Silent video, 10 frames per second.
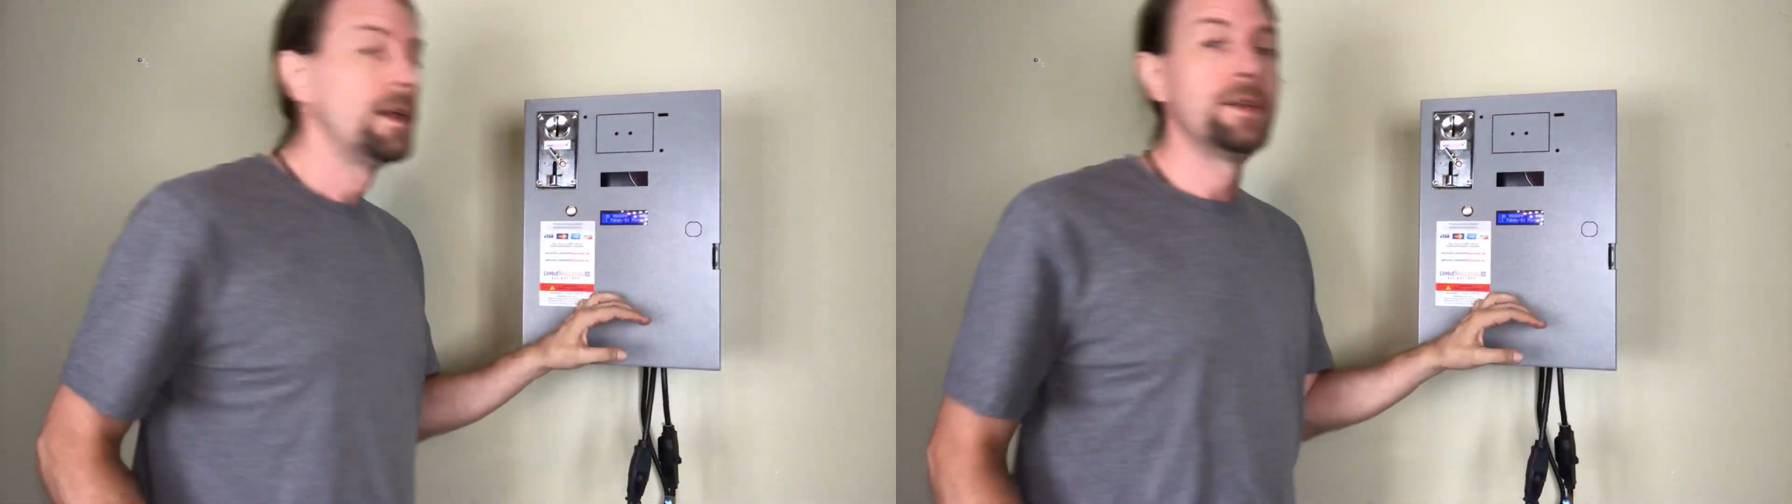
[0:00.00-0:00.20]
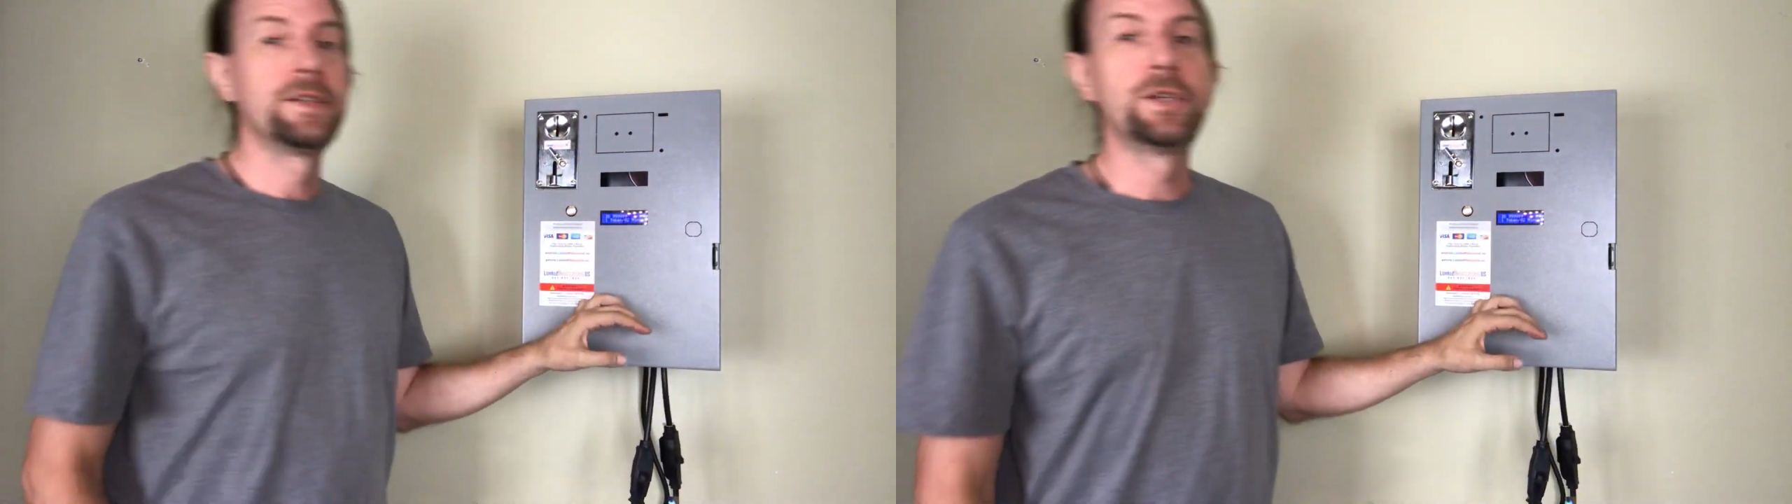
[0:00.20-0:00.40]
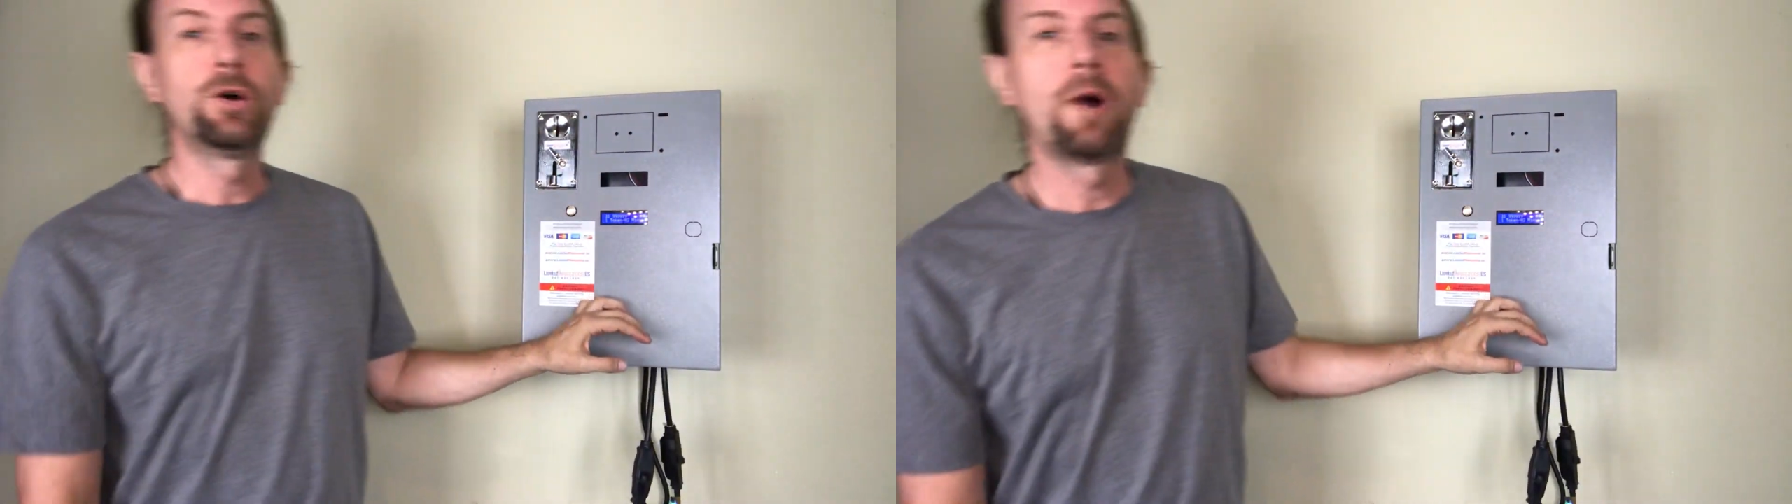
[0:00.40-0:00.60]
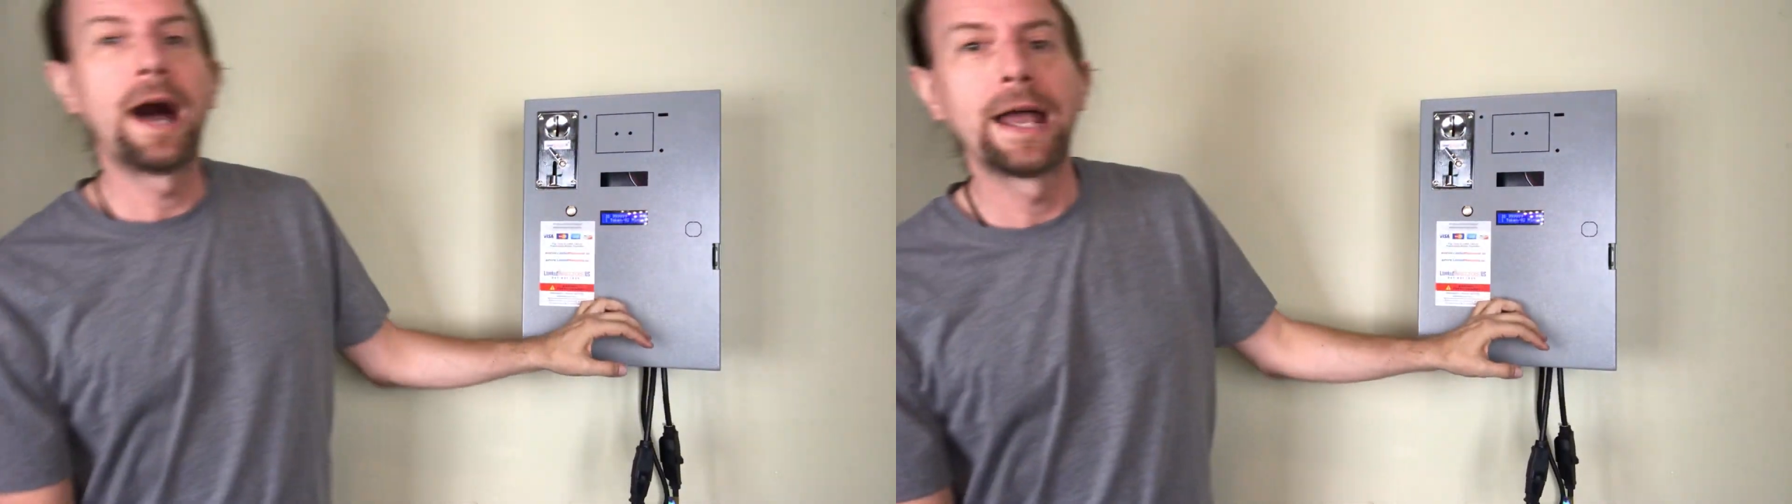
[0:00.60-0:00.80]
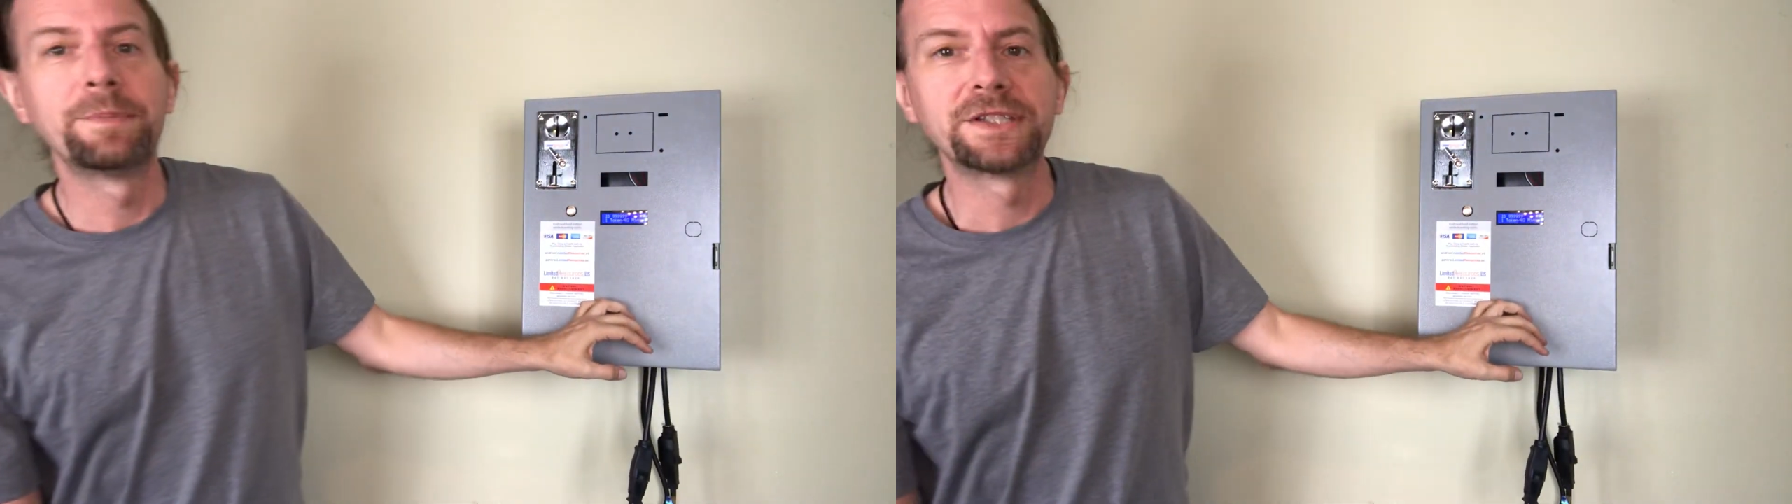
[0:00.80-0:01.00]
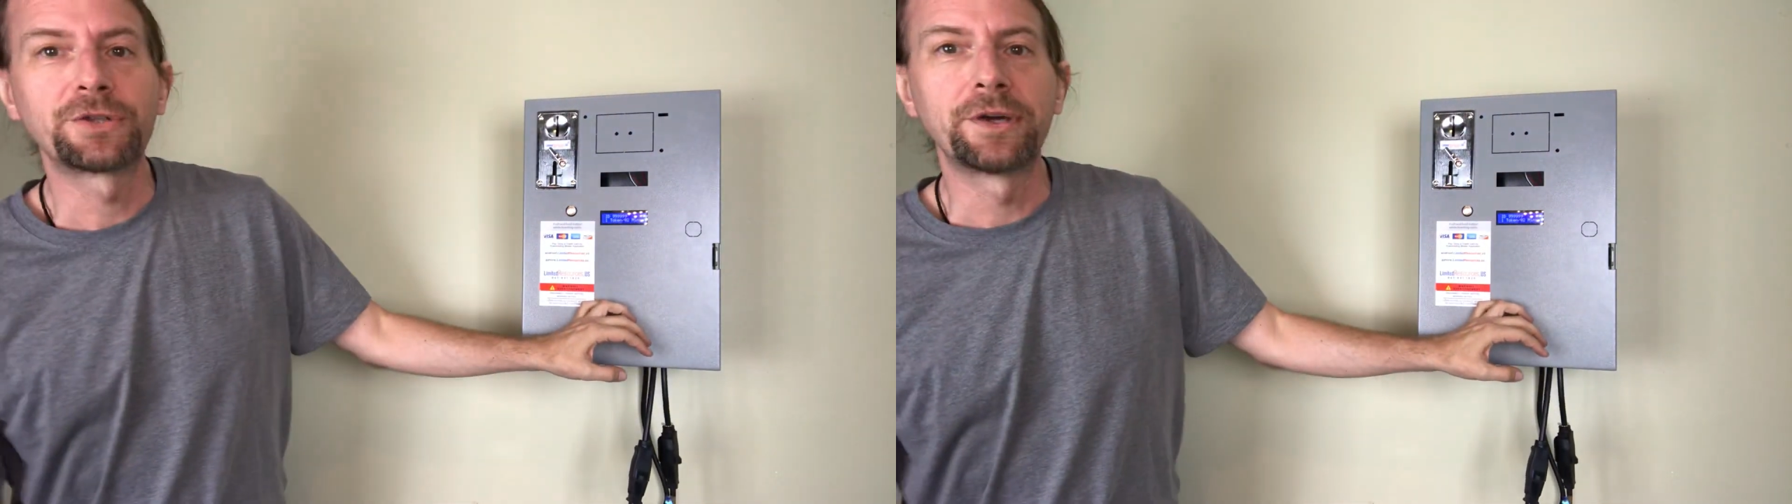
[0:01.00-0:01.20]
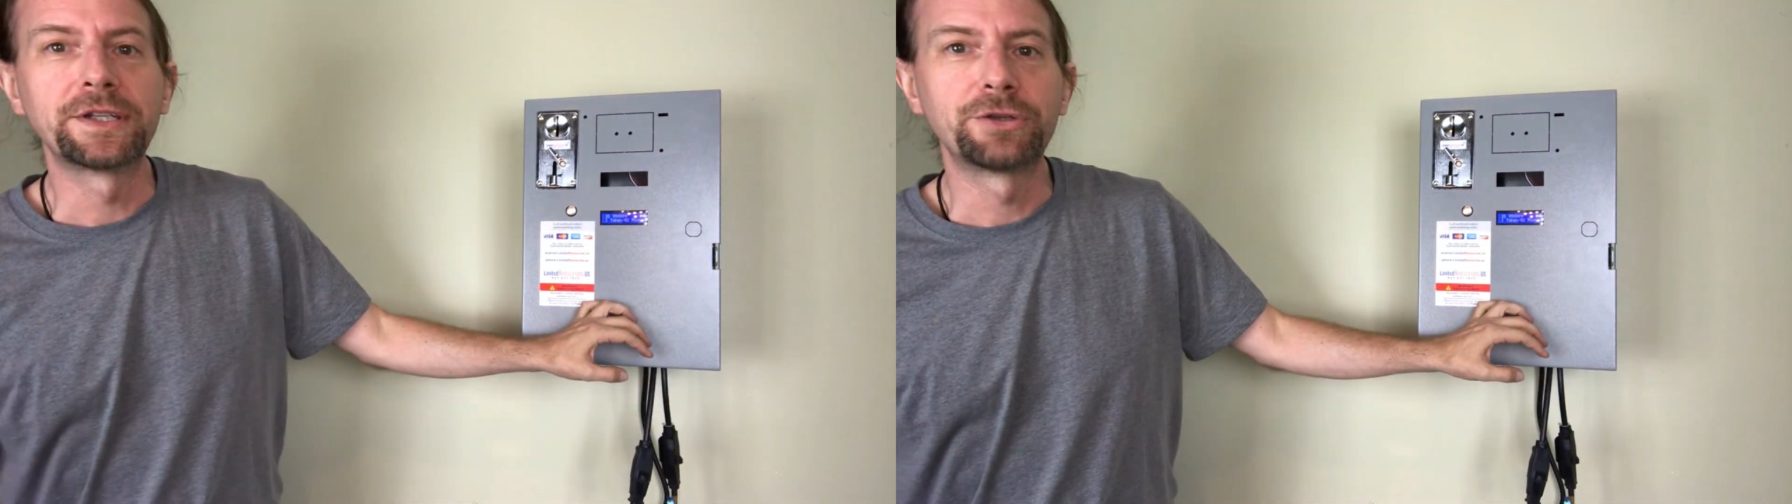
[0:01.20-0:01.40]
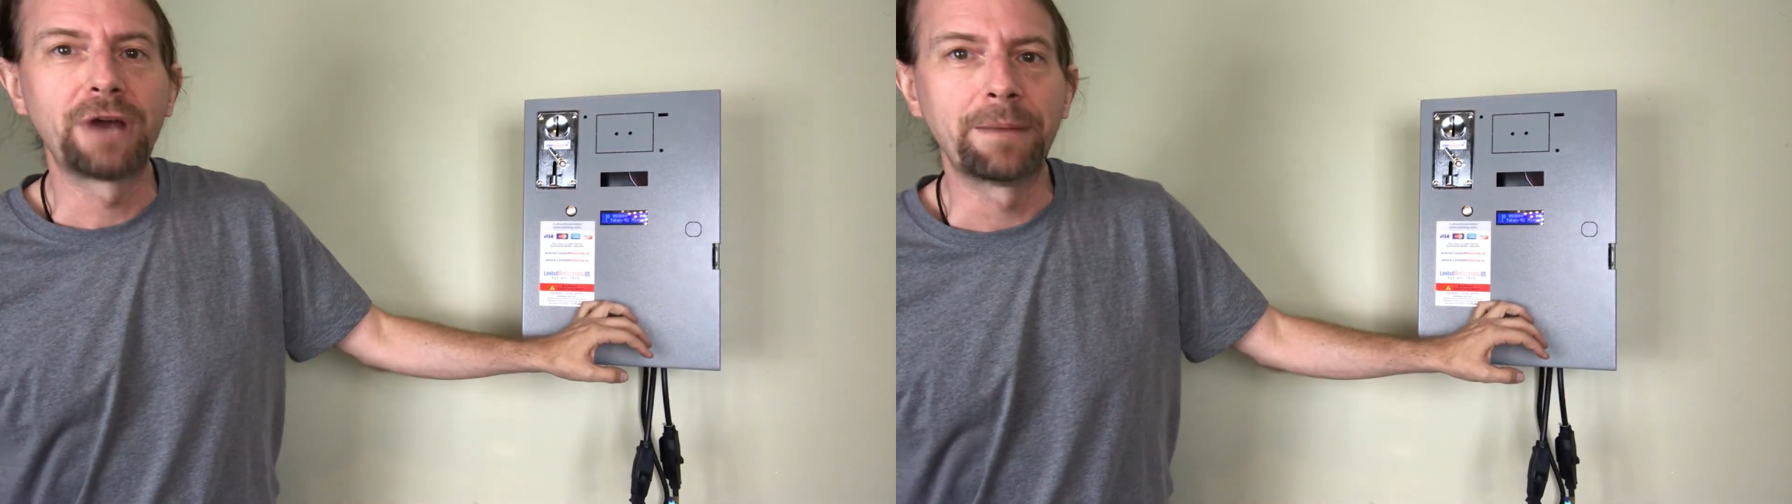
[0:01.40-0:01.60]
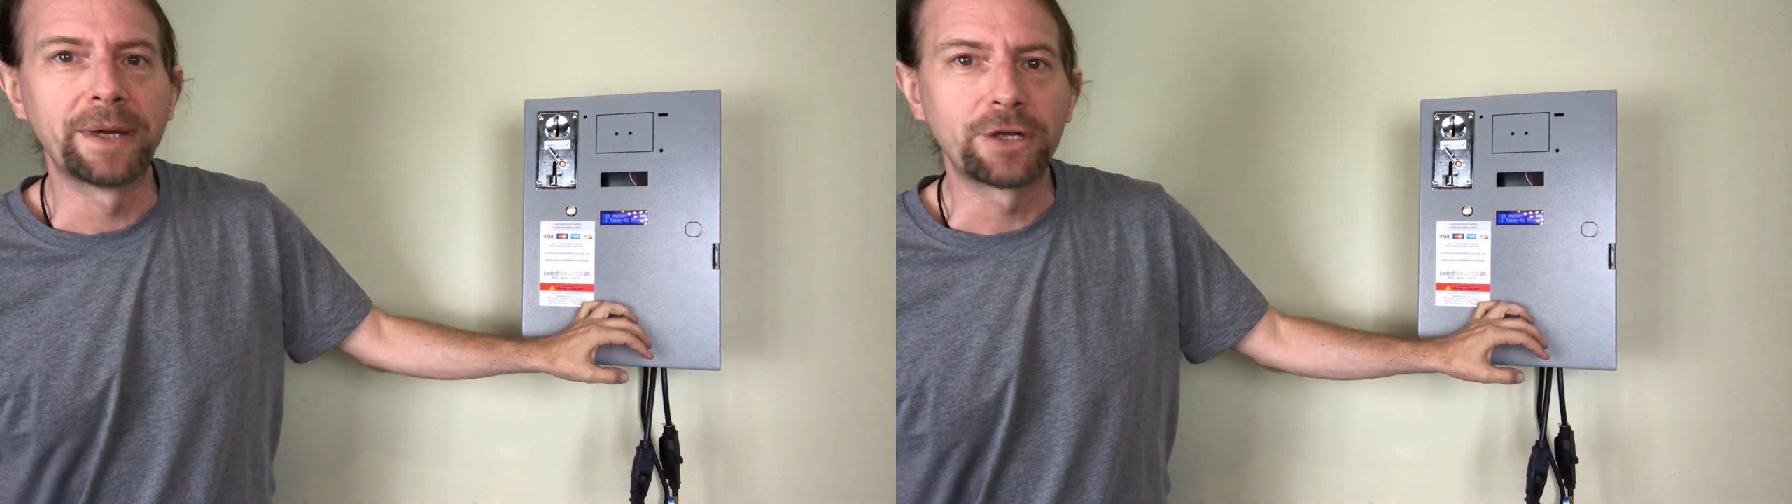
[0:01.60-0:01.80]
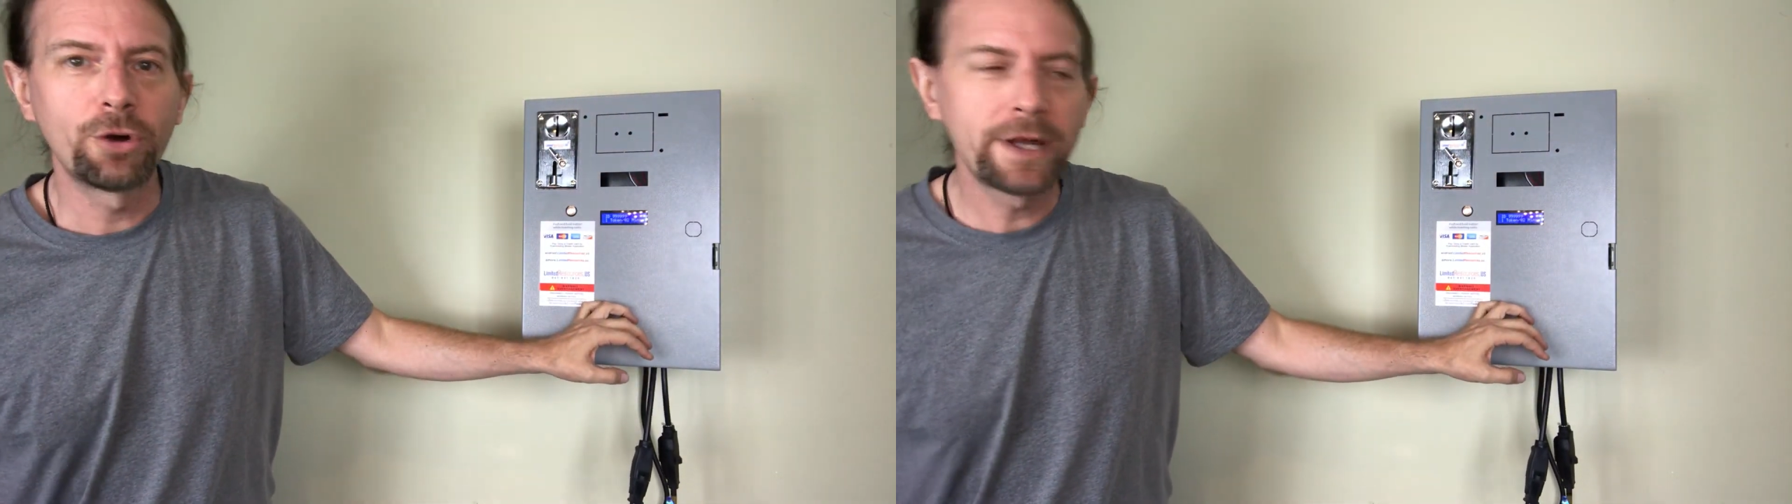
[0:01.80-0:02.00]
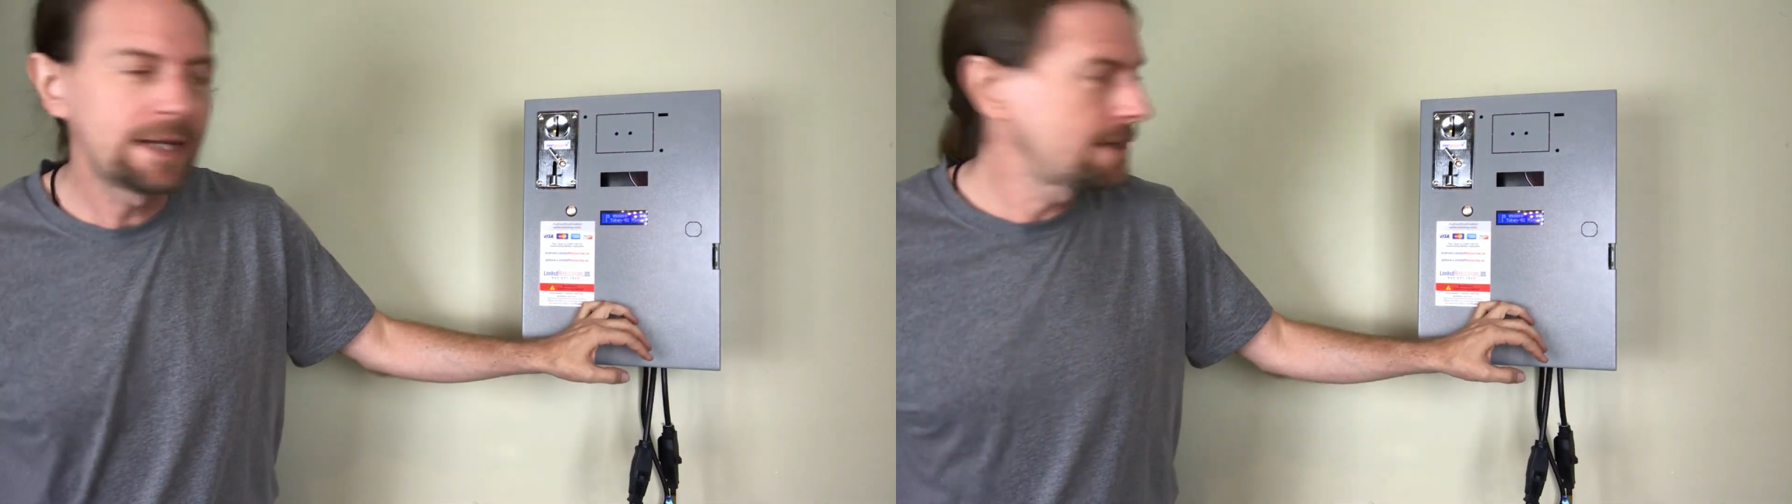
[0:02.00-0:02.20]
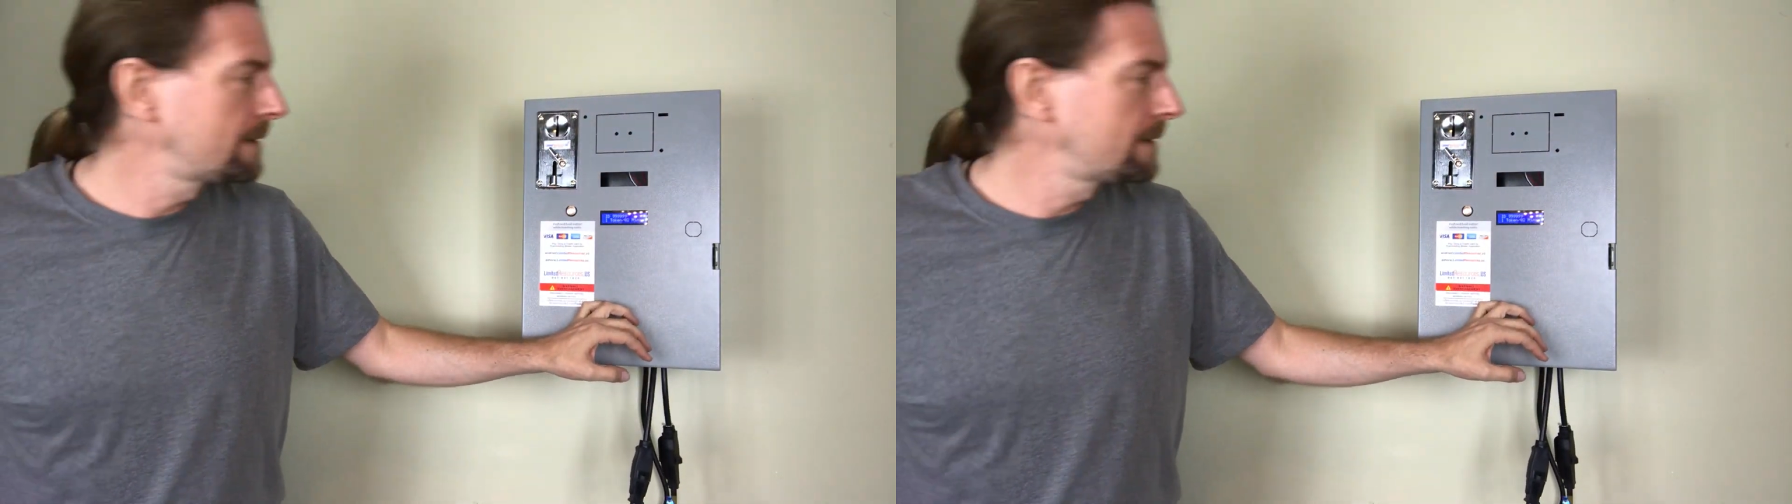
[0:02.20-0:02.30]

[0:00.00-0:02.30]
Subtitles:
So I am just going to grab my coin